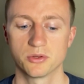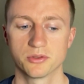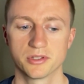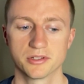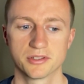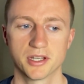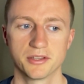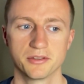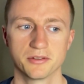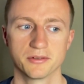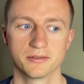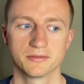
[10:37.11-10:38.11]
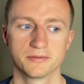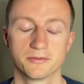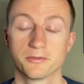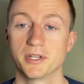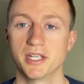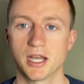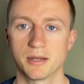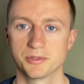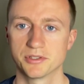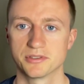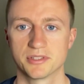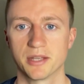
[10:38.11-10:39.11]
or there's other free
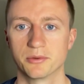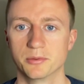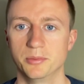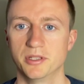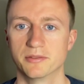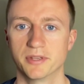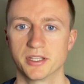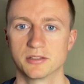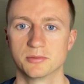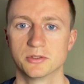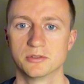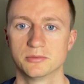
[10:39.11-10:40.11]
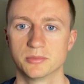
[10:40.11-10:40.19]
options that would be available.